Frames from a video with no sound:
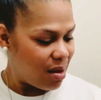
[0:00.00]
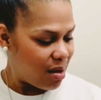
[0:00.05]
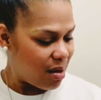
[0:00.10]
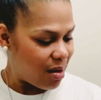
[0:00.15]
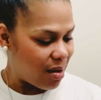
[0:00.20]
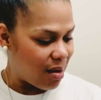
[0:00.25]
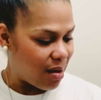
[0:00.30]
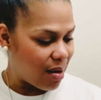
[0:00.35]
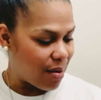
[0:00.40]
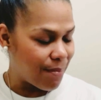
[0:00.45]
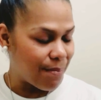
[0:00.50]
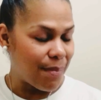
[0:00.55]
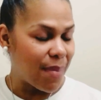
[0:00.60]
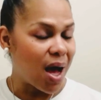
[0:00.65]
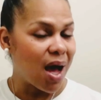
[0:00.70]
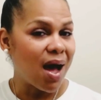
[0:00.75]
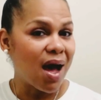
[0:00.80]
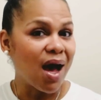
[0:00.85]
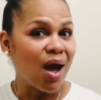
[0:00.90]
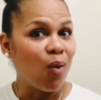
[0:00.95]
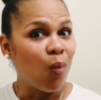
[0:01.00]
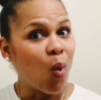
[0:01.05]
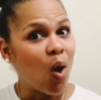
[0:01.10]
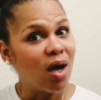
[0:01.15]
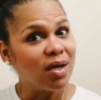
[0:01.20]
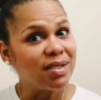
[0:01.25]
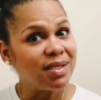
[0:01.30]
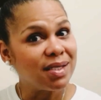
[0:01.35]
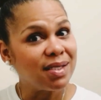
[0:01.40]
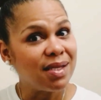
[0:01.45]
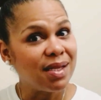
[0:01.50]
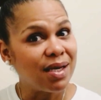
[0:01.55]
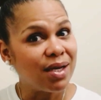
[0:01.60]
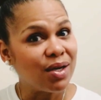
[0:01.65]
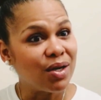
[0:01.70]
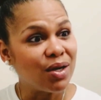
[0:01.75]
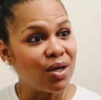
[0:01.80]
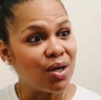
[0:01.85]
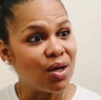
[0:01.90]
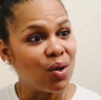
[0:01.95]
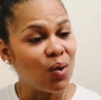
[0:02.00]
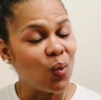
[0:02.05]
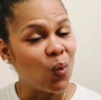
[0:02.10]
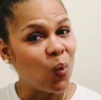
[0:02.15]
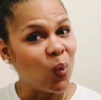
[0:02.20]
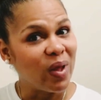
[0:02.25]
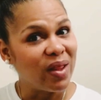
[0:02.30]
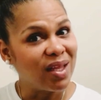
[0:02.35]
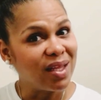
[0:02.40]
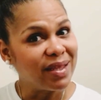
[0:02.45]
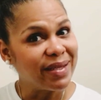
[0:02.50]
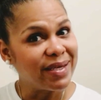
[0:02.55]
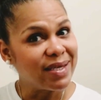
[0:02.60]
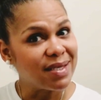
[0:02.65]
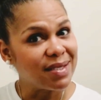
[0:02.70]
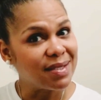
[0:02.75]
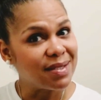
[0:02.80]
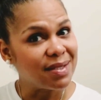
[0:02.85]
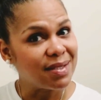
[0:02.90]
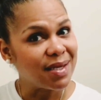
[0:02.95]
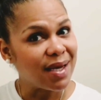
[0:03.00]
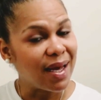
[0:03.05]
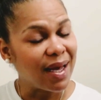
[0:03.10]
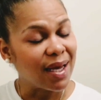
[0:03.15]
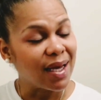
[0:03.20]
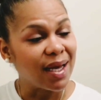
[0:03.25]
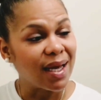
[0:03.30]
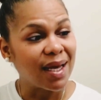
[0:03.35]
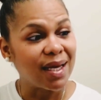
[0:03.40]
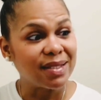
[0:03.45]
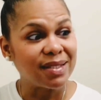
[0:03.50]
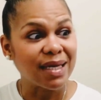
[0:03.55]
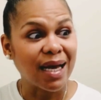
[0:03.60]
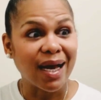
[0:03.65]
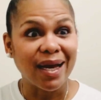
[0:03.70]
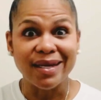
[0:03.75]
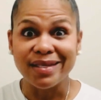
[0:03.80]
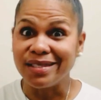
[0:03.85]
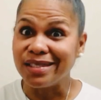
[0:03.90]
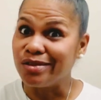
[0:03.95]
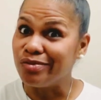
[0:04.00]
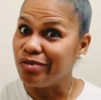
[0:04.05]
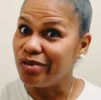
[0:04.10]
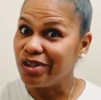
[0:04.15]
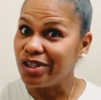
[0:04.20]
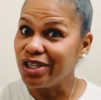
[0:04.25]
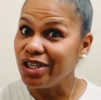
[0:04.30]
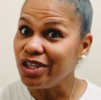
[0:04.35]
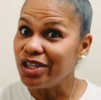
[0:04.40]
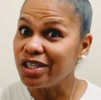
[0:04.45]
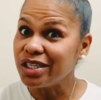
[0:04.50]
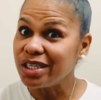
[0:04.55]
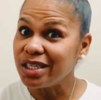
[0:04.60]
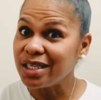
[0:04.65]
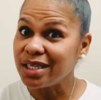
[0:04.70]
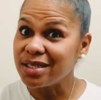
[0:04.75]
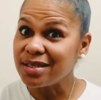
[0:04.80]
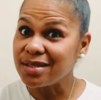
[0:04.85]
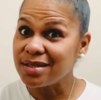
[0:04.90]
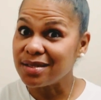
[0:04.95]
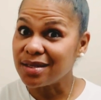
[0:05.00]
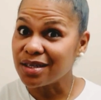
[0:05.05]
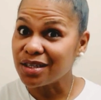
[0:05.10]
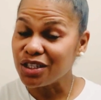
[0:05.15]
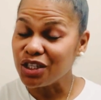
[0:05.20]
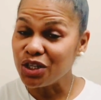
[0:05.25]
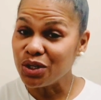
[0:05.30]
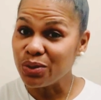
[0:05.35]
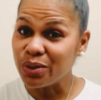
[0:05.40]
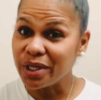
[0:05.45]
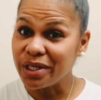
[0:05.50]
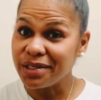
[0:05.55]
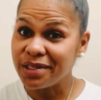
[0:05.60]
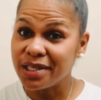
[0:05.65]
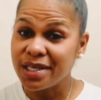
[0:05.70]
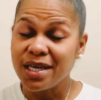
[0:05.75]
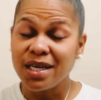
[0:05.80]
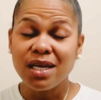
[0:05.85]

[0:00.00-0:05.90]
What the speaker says: I walked in there with a list and I did really good and stuck to it.